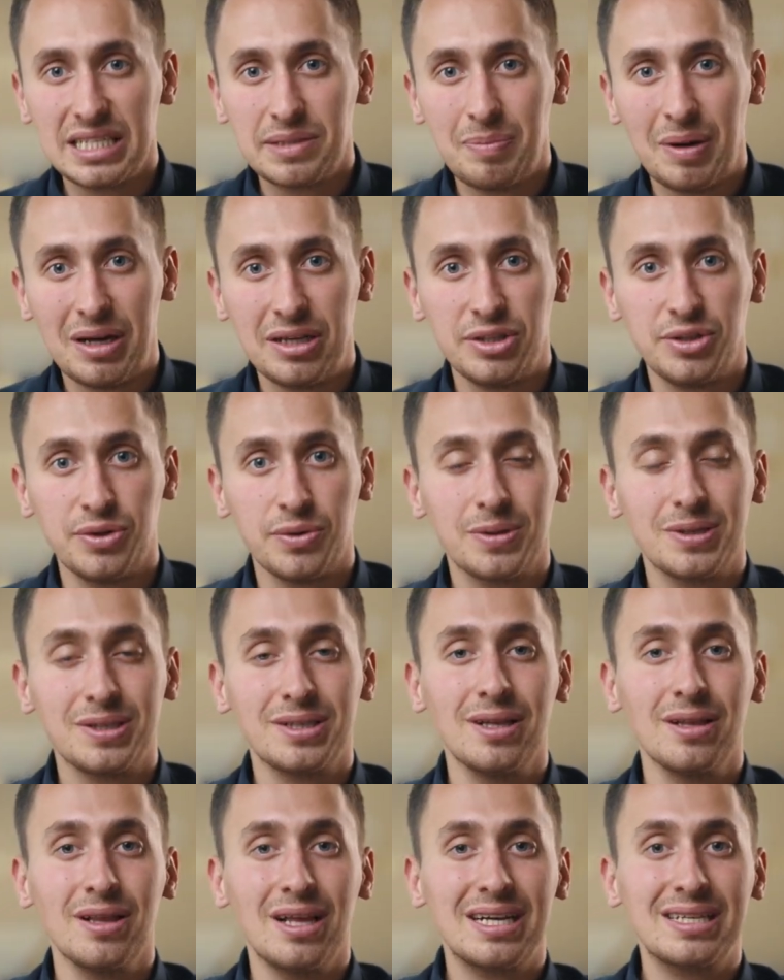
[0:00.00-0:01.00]
spend during
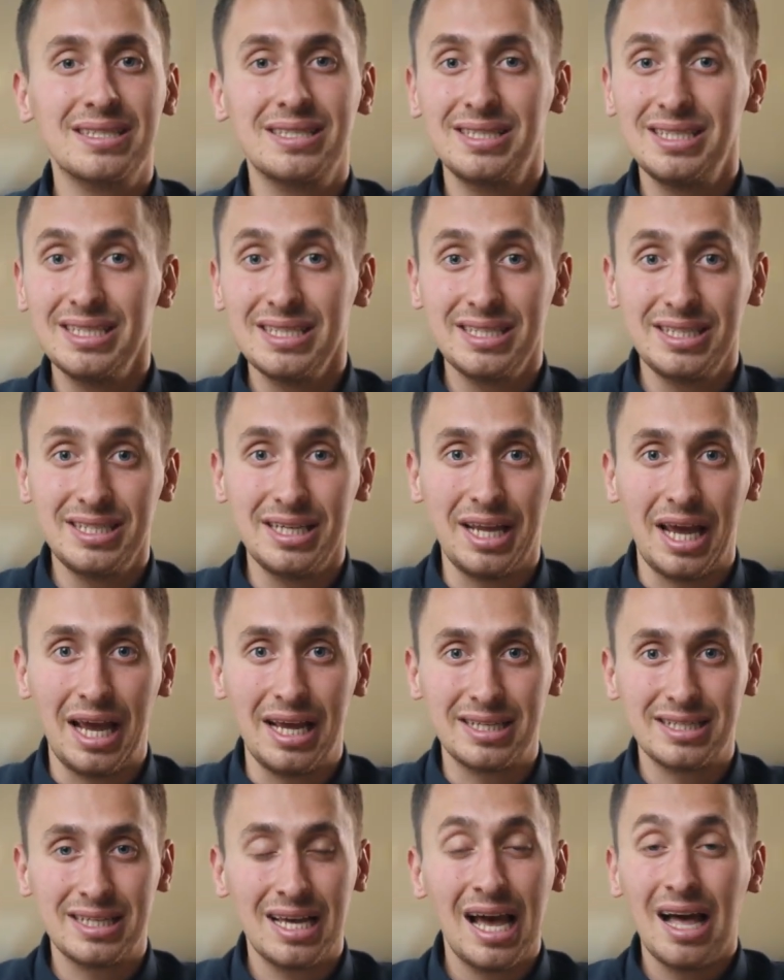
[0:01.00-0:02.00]
the last 60
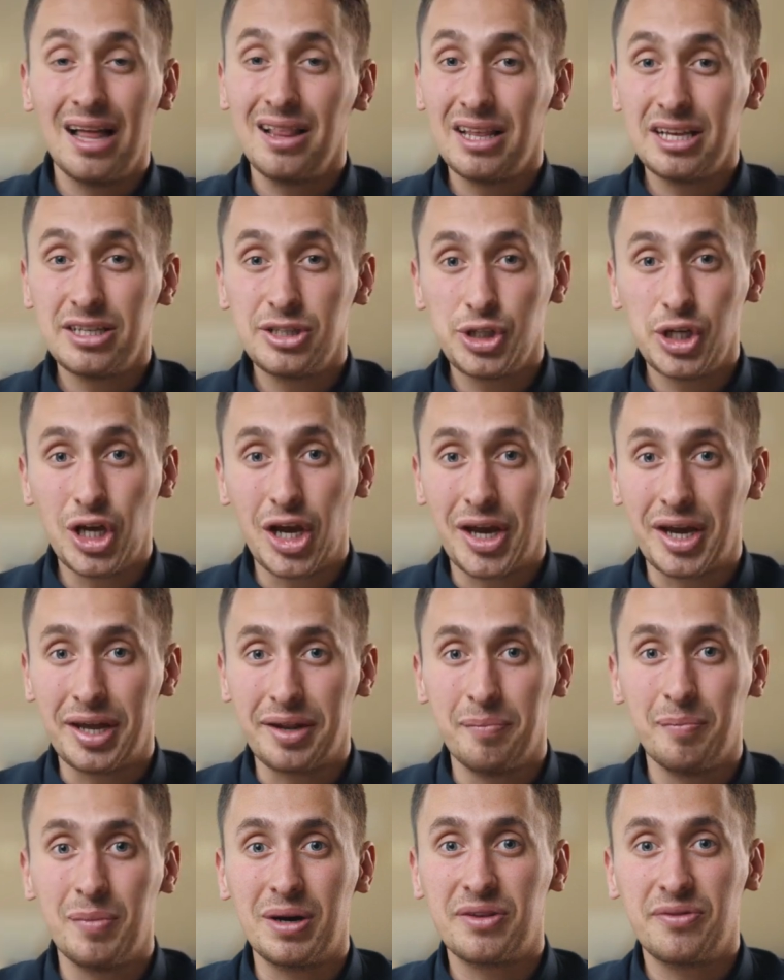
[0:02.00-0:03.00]
days. Let's check
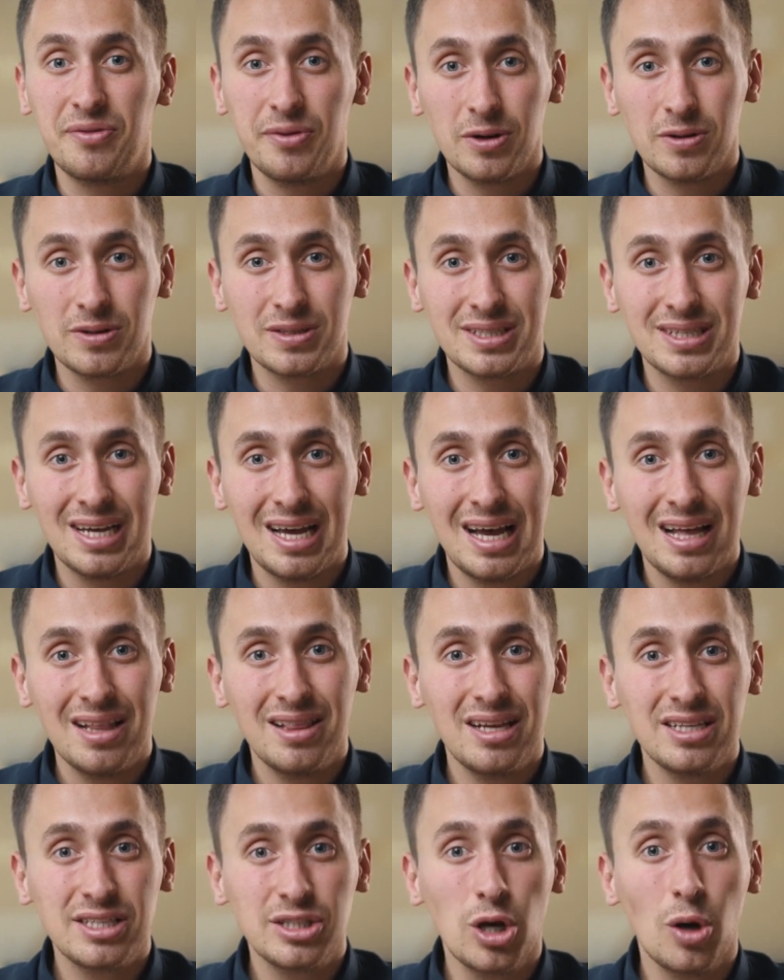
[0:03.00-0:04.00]
it, but first,
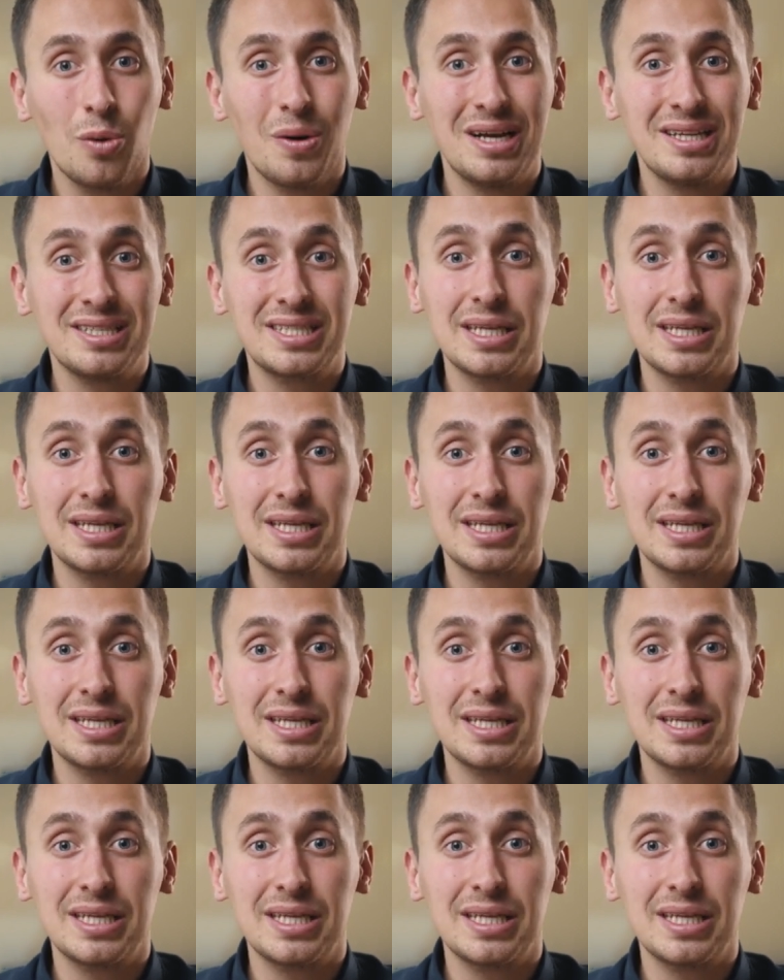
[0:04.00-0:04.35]
let's go and